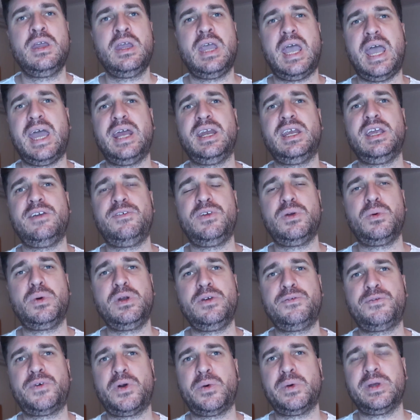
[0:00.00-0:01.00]
And if you
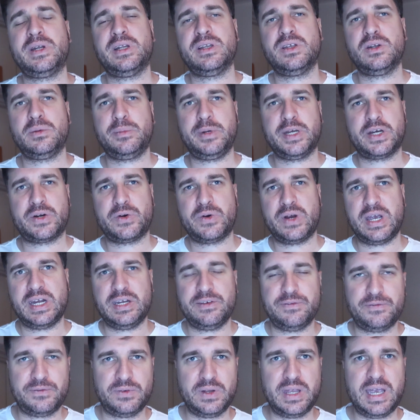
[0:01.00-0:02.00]
want to throw in a little bit of
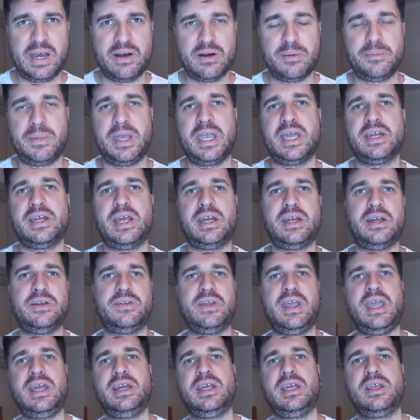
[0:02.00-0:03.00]
creative flair and make it
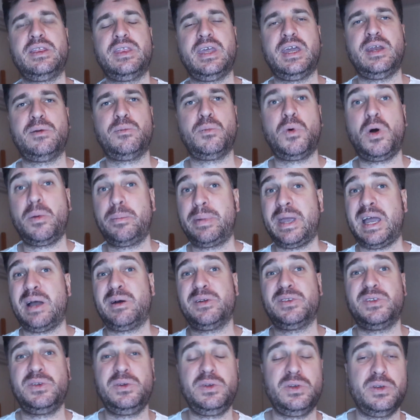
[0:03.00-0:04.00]
entertaining, then more
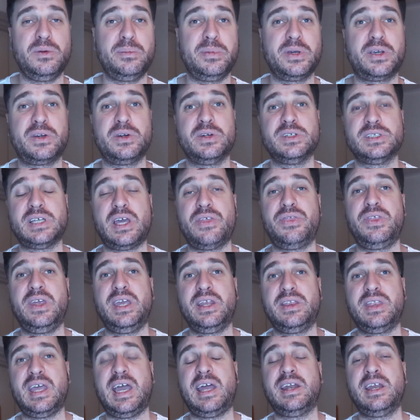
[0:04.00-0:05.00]
power to you, because I
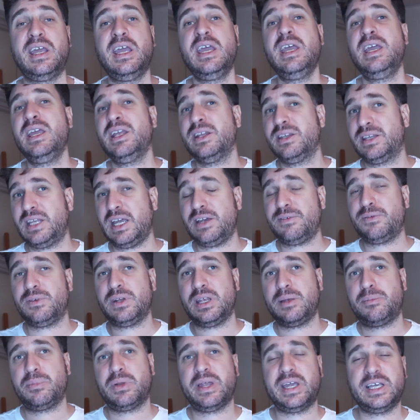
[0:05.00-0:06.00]
think that
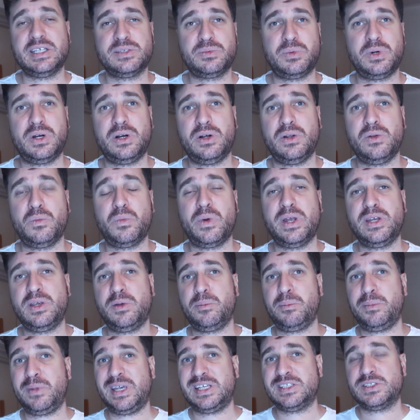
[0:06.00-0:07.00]
definitely plays well when you
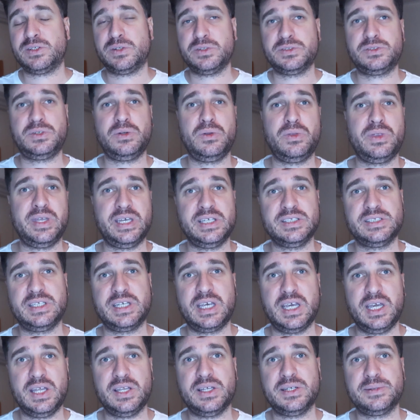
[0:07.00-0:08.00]
mix those two things
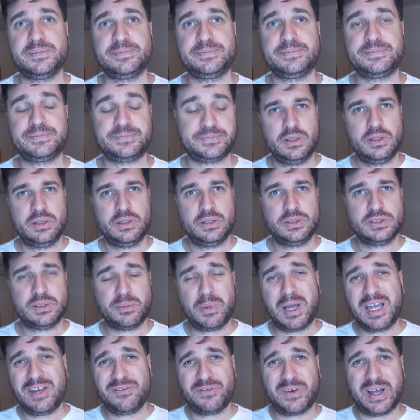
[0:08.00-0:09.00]
together. So
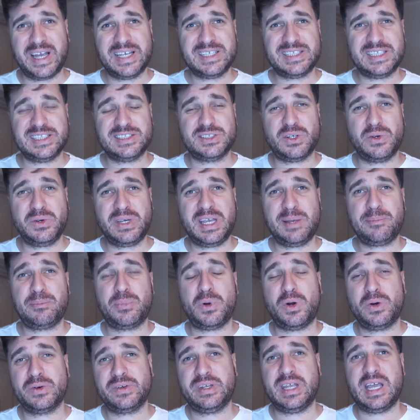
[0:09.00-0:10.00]
my advice is don't get
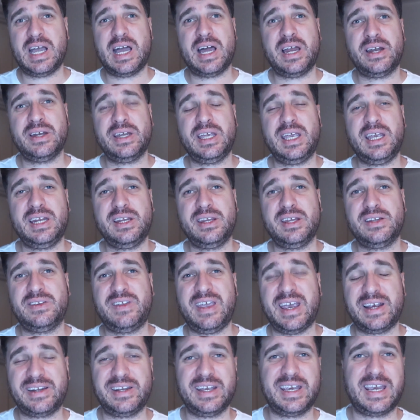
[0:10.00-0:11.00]
bogged down in the
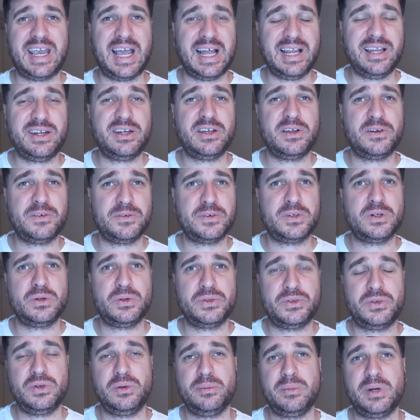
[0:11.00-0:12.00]
technicality of it
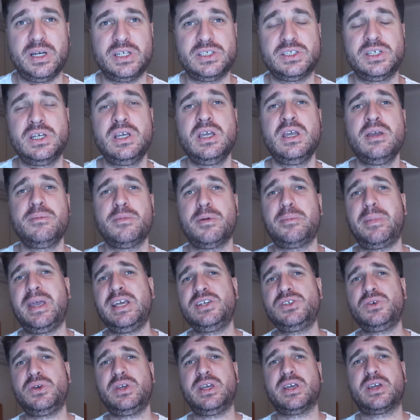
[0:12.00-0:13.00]
all too much, but make
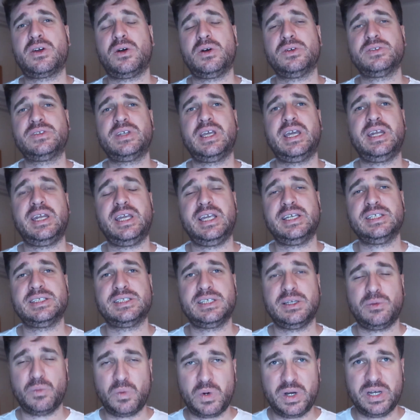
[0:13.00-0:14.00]
sure your content
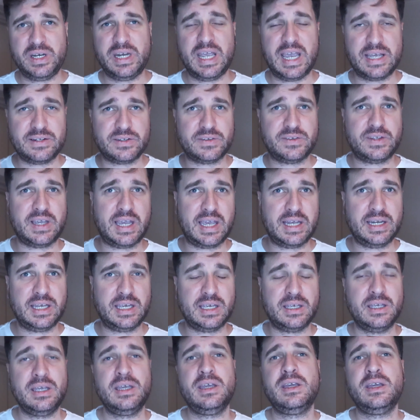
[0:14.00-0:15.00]
is, one,
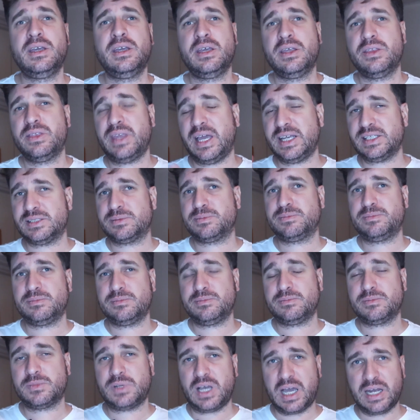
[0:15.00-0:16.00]
entertaining. That's
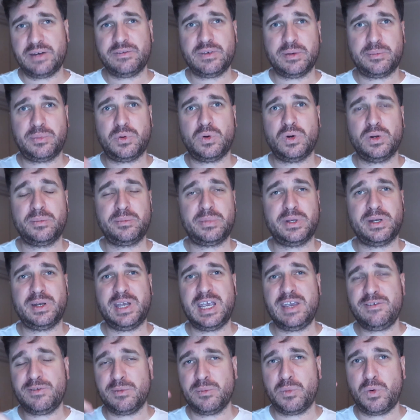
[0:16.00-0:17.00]
kind of important, but
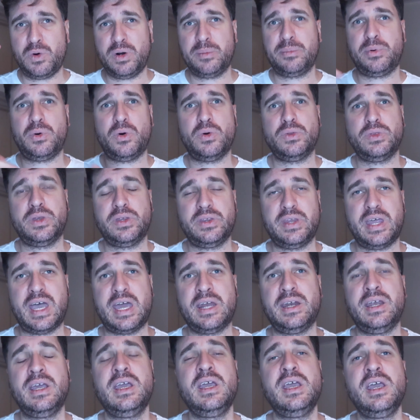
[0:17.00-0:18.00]
even more important than
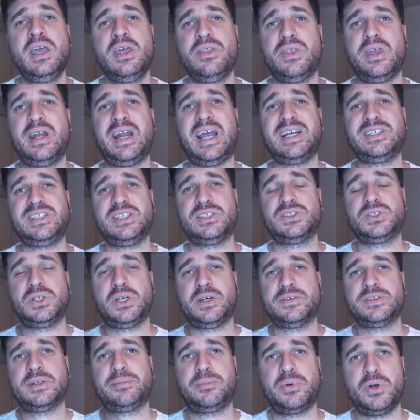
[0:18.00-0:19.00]
that, that it actually
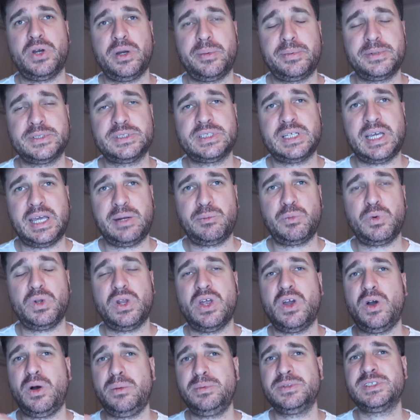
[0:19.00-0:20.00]
serves a purpose and will
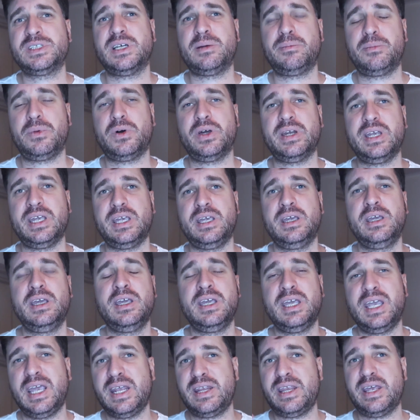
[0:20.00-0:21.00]
help somebody
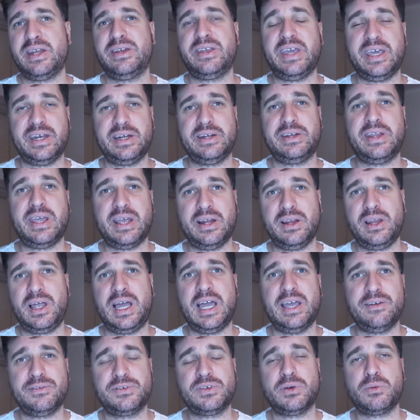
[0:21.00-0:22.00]
in their day-to-day
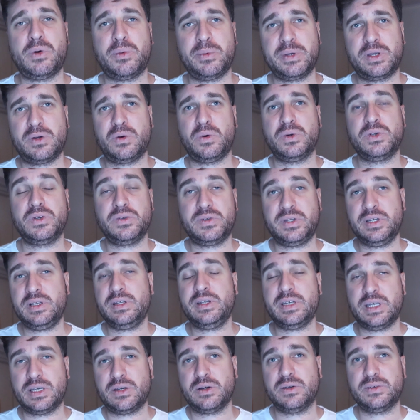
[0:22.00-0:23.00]
life. So what we call
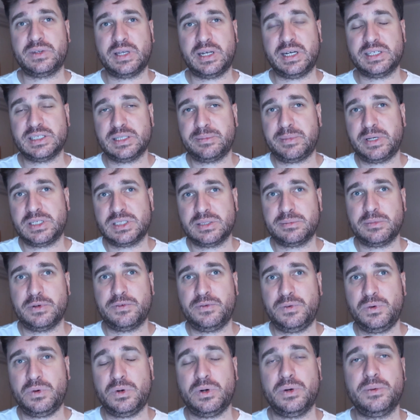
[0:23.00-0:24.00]
utility content, as I mentioned
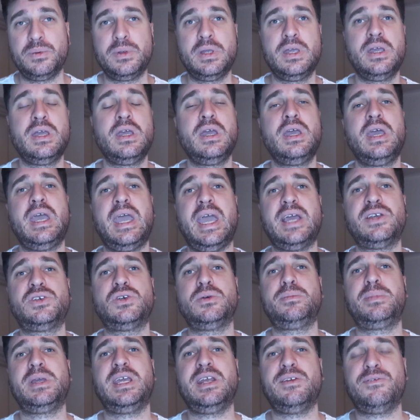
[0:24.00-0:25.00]
before. It
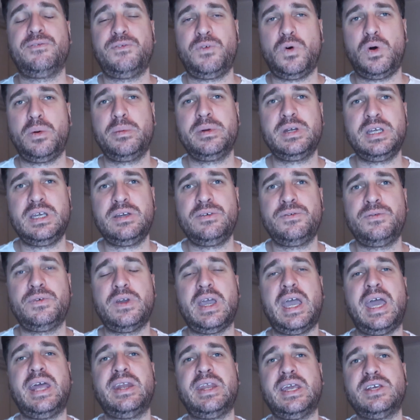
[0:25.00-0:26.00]
should be
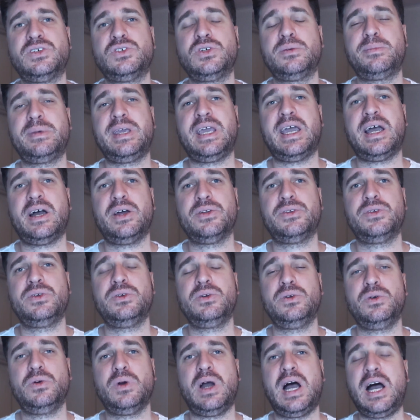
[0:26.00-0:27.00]
informative, and they should be able
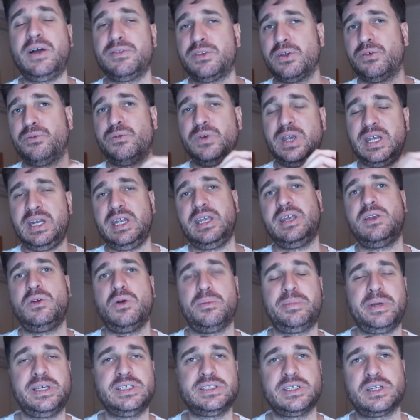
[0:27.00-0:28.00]
to, after reading
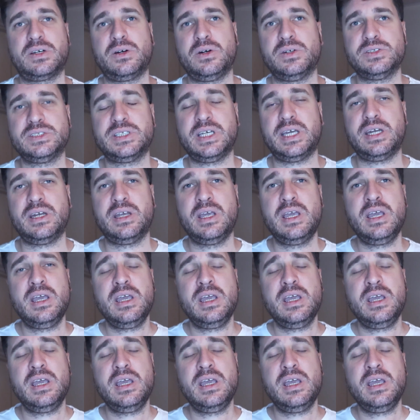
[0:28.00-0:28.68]
your piece of content,